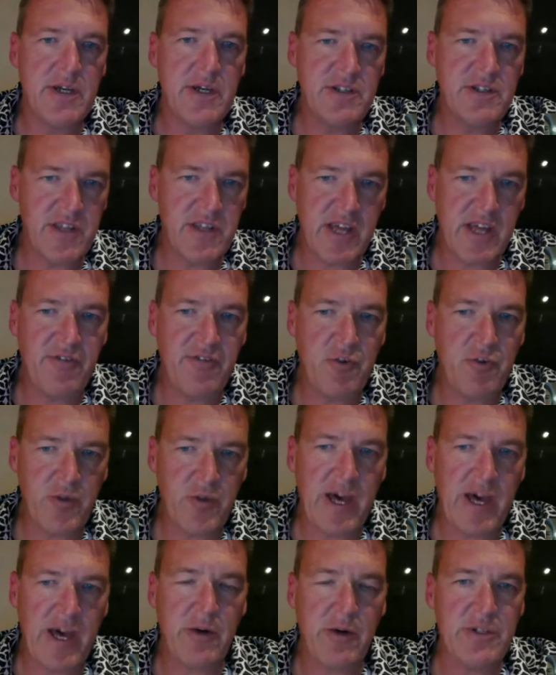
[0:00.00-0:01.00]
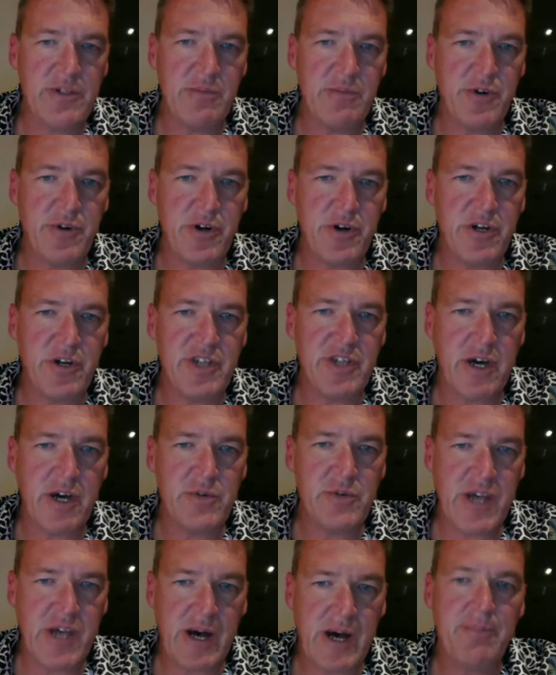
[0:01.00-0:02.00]
so therefore the housing price
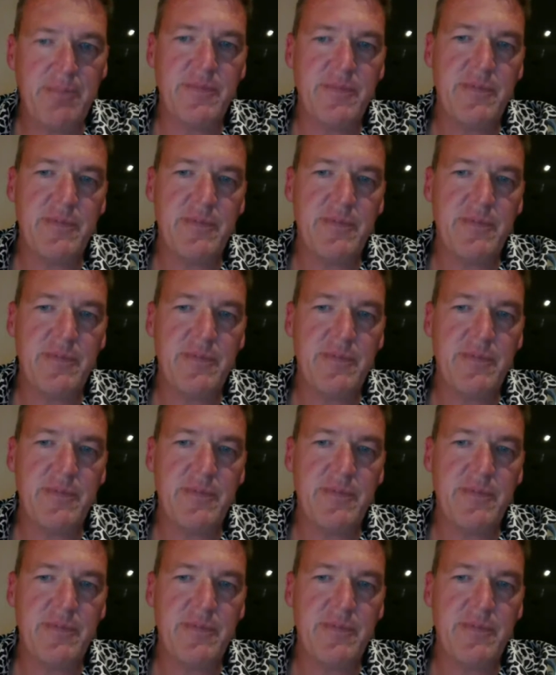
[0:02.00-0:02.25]
goes up.